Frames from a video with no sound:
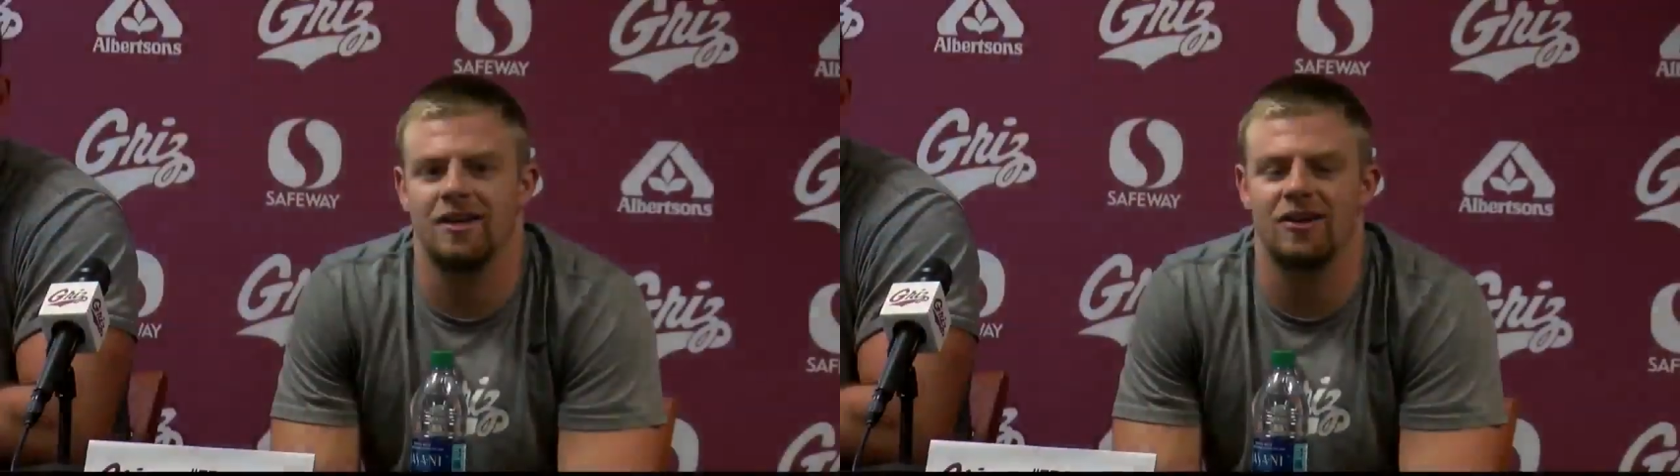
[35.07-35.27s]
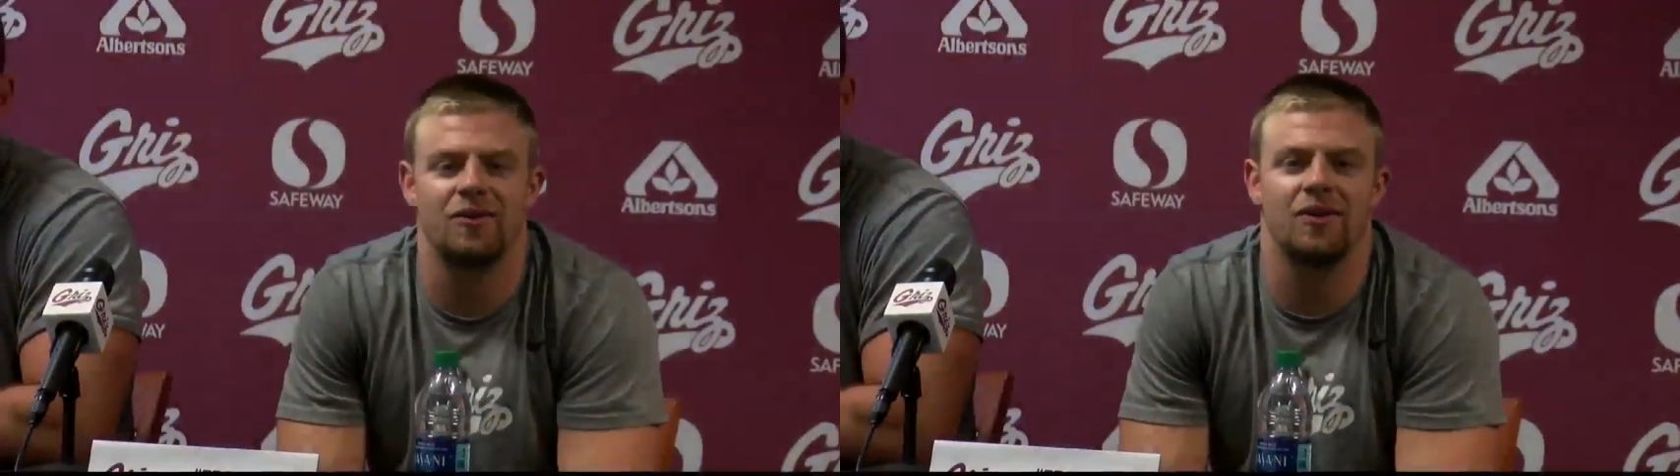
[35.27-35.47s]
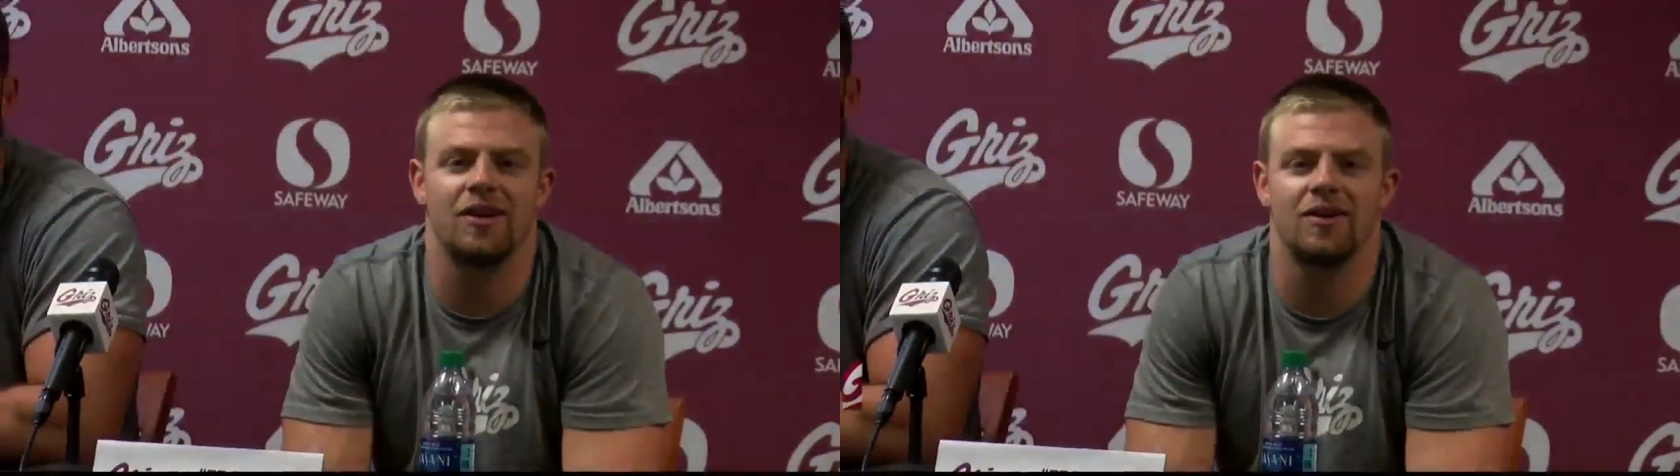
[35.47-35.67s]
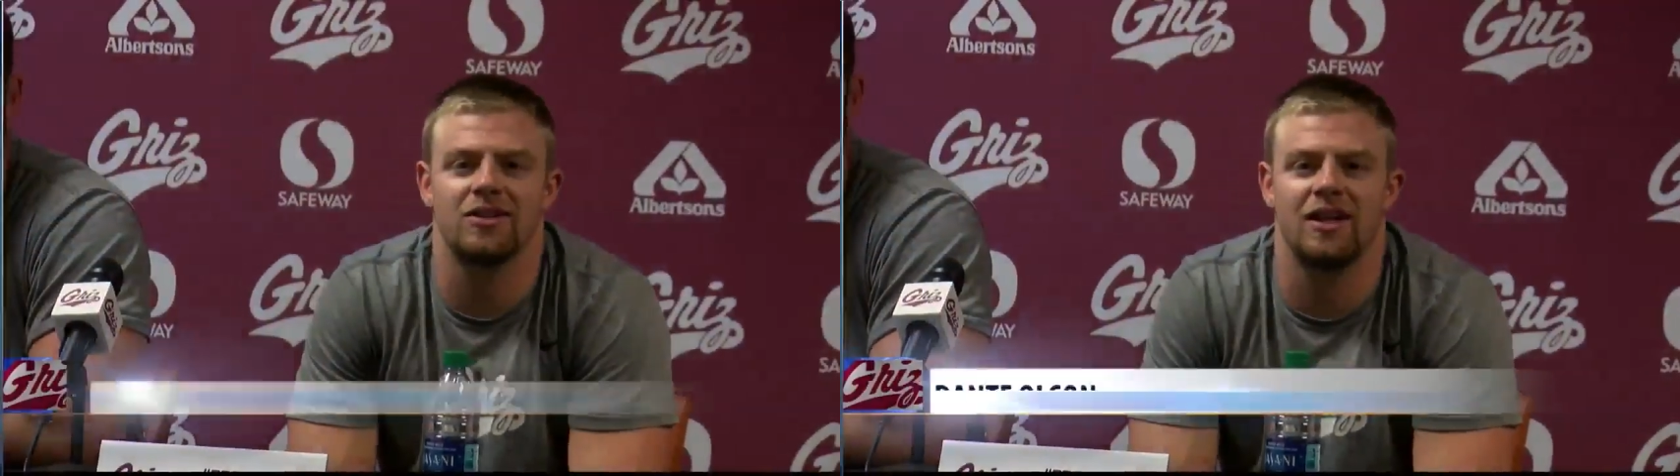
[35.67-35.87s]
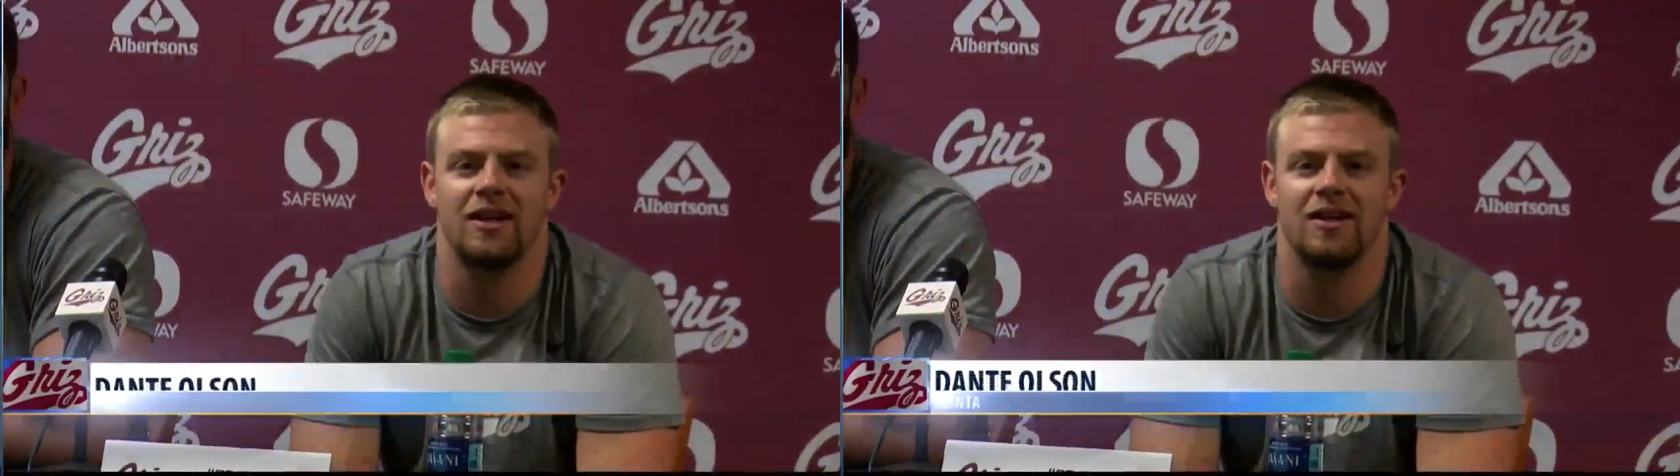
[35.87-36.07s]
You don't really
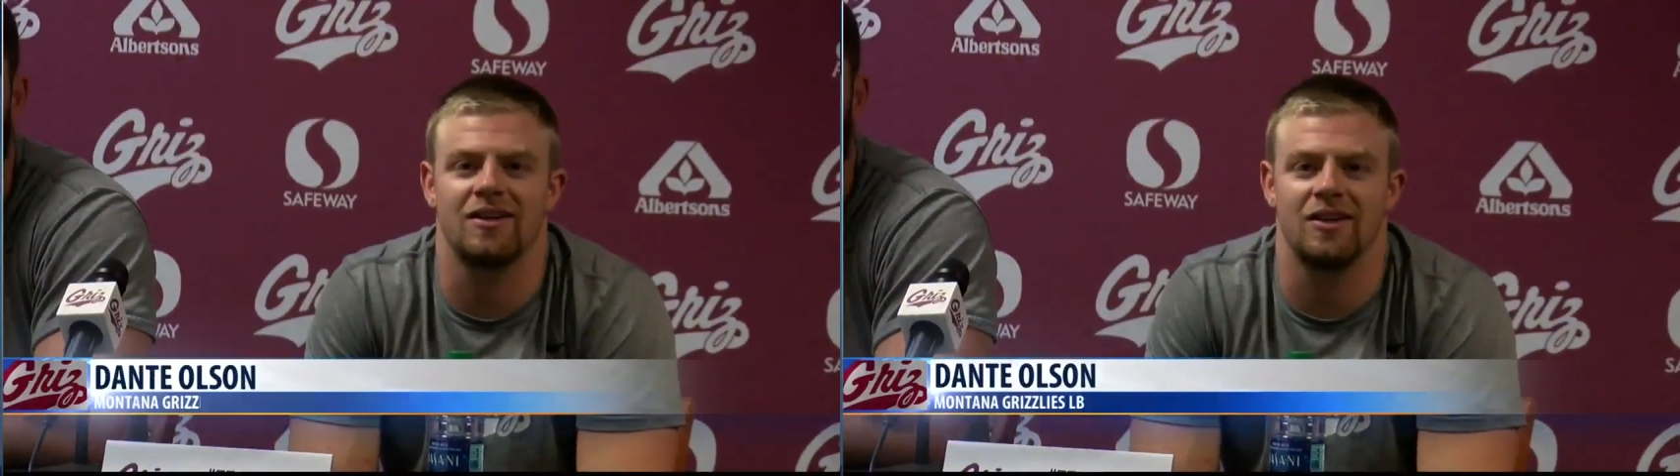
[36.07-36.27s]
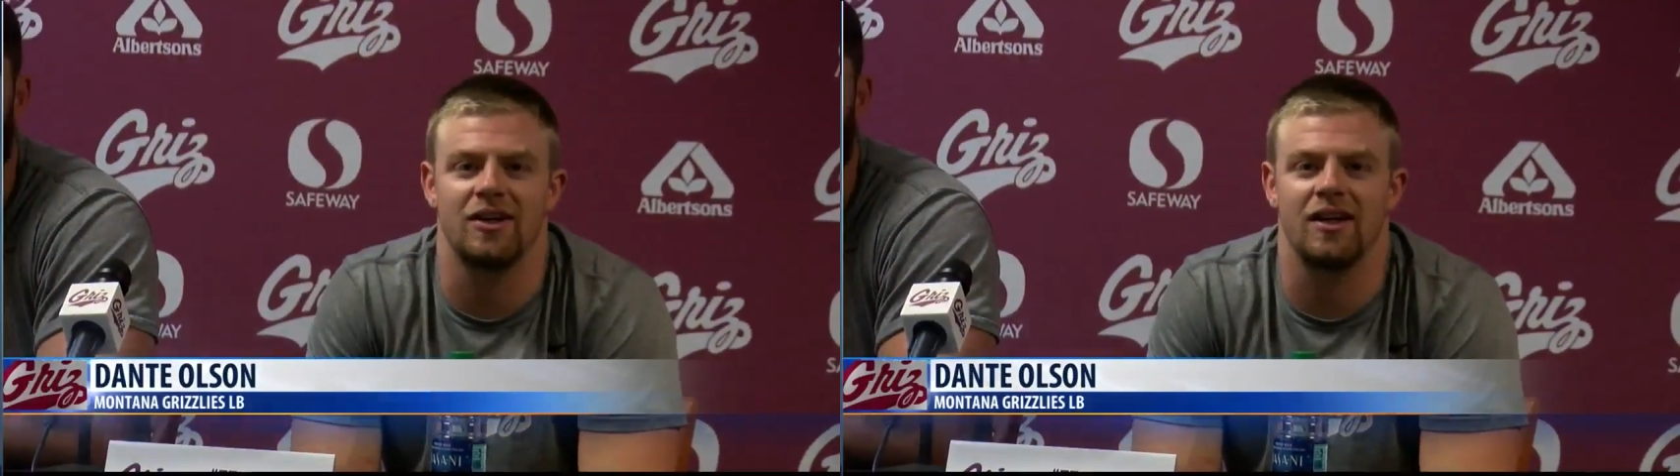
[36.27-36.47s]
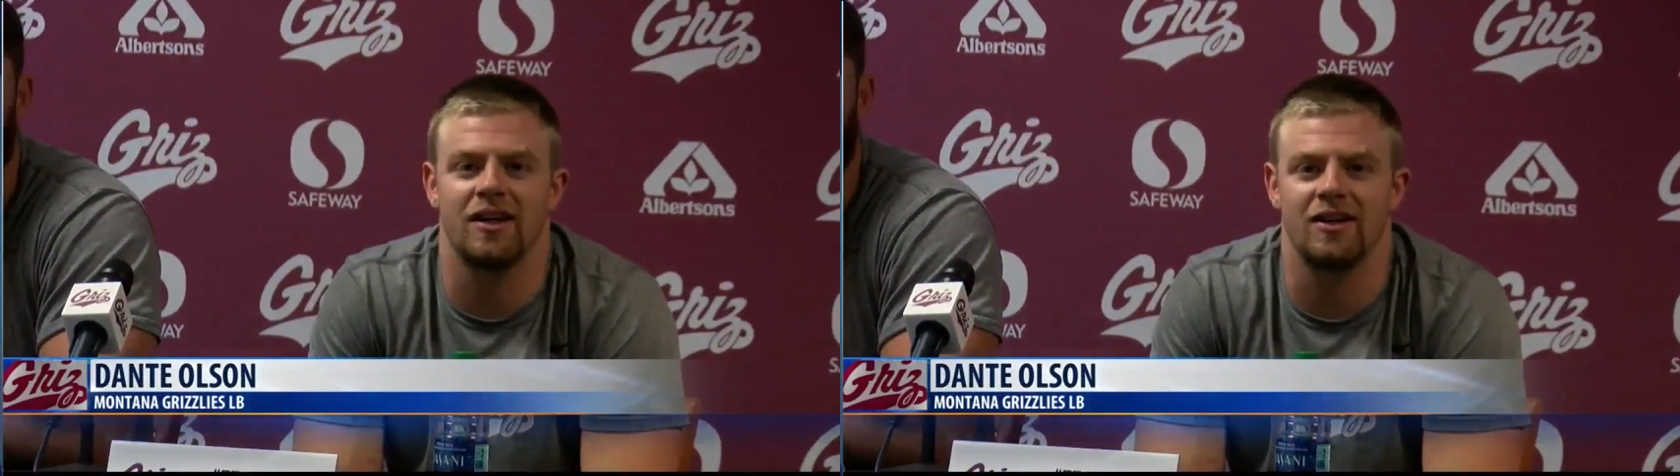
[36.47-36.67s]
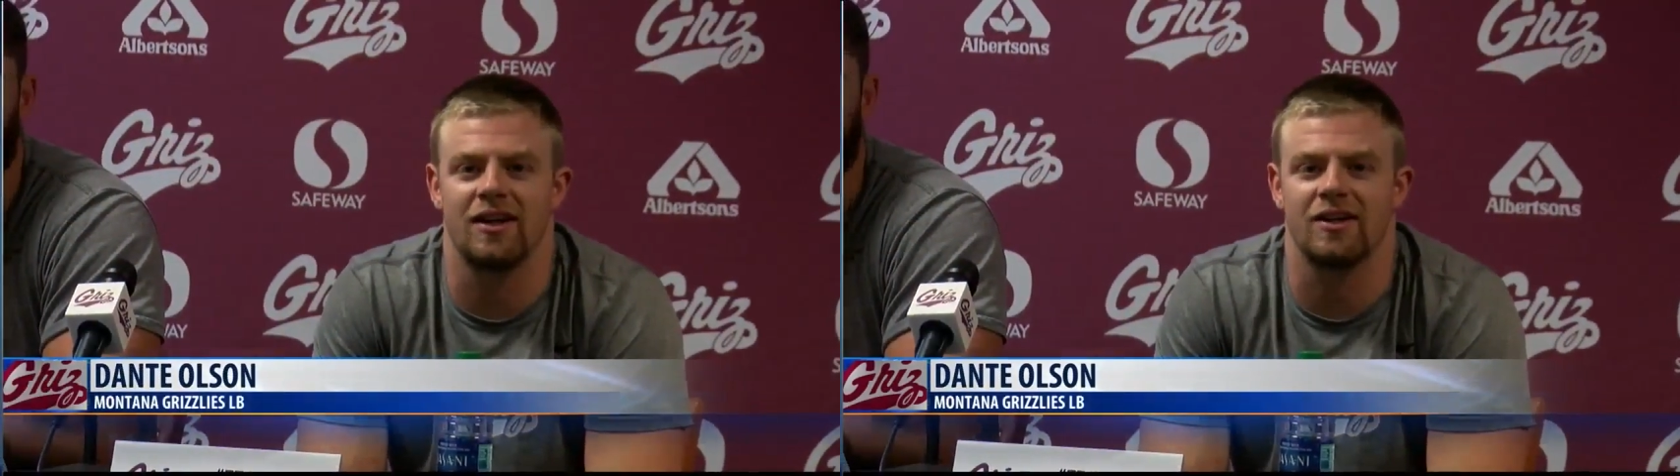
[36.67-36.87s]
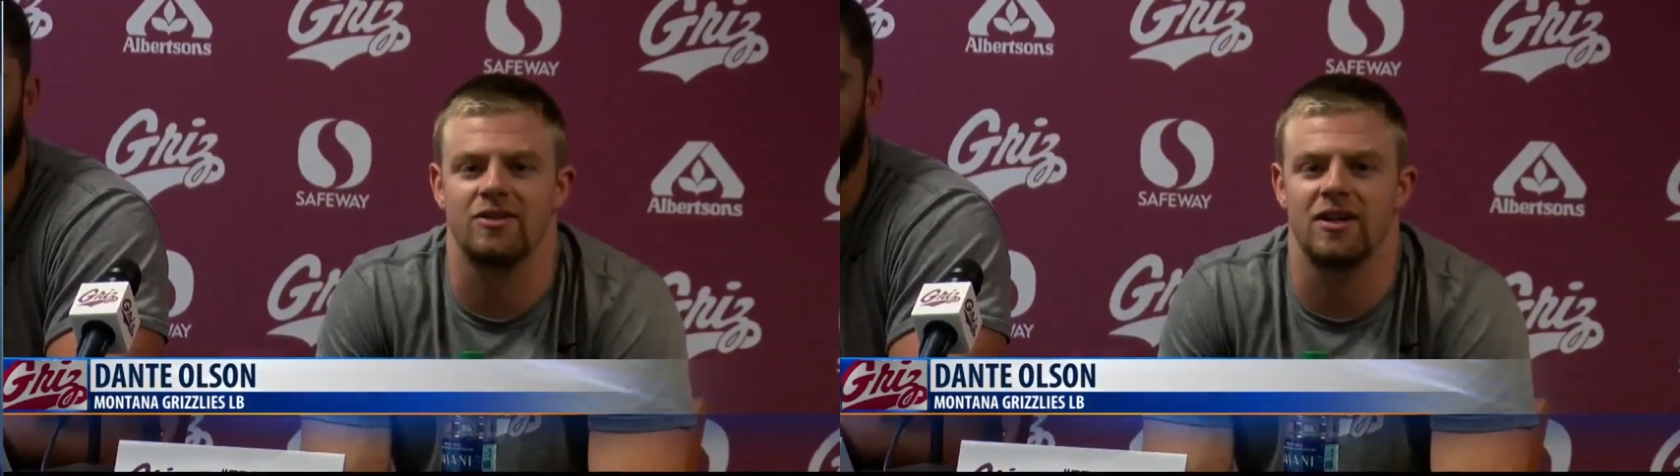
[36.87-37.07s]
understand it until you get here,
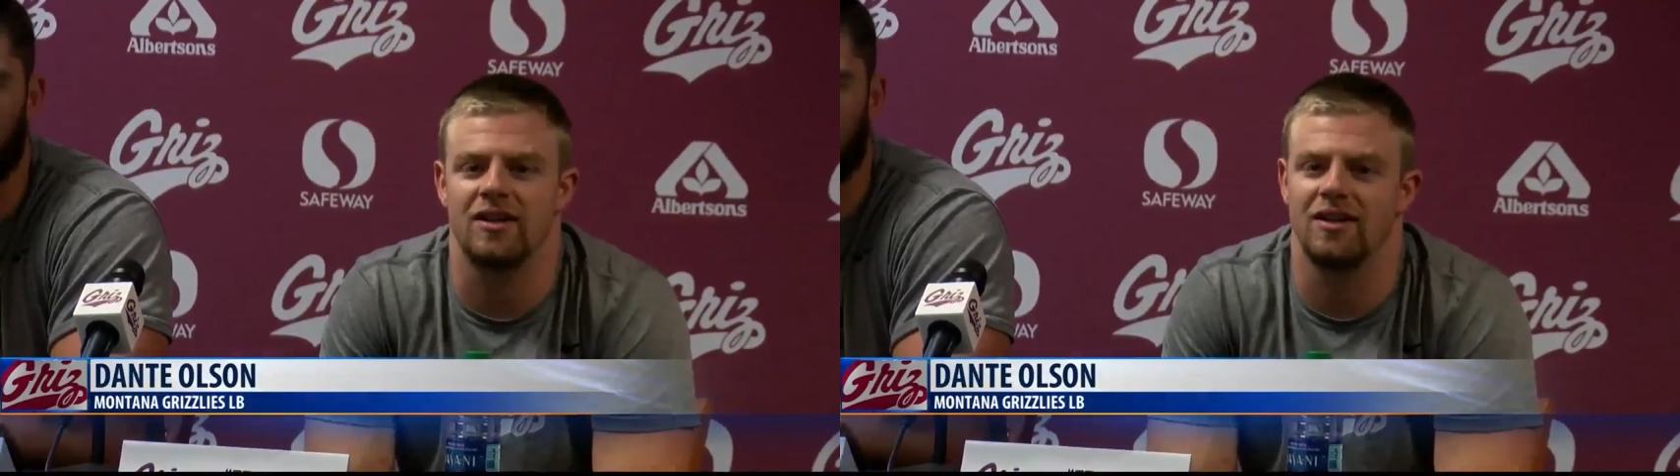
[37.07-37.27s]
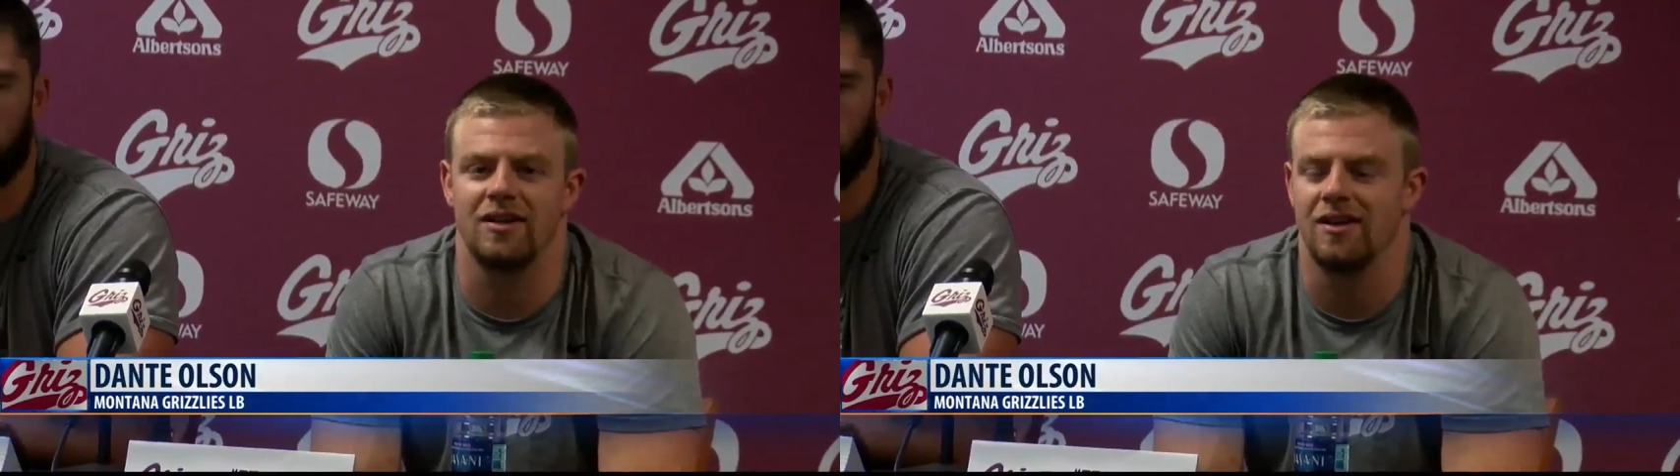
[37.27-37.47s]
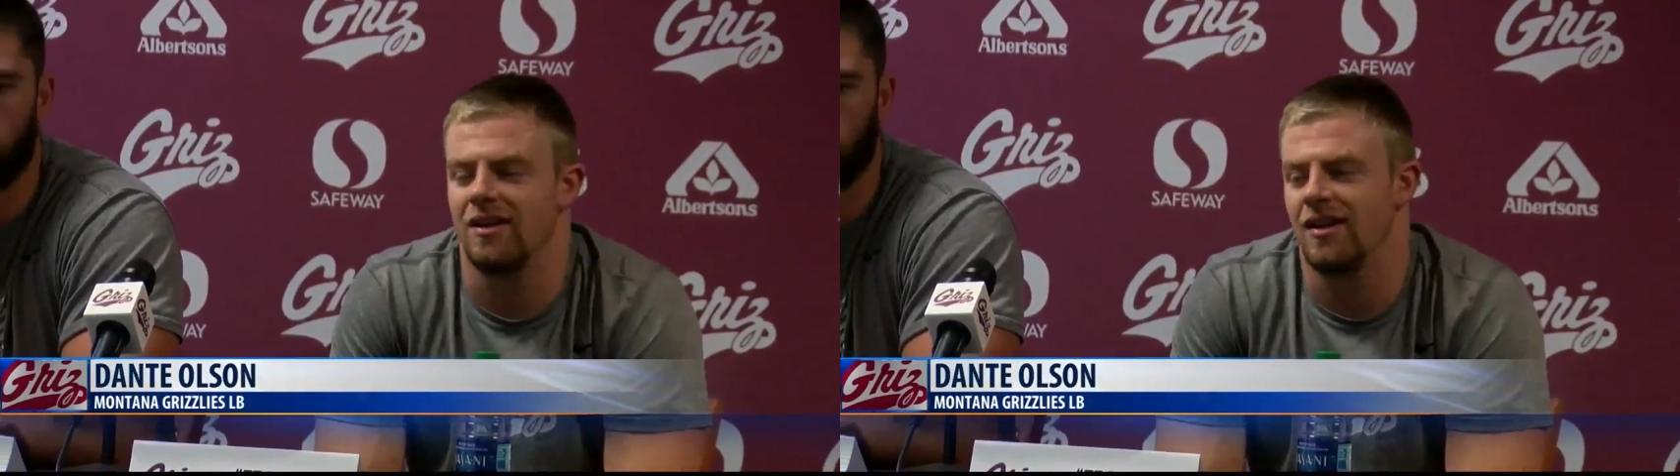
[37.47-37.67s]
like you said, the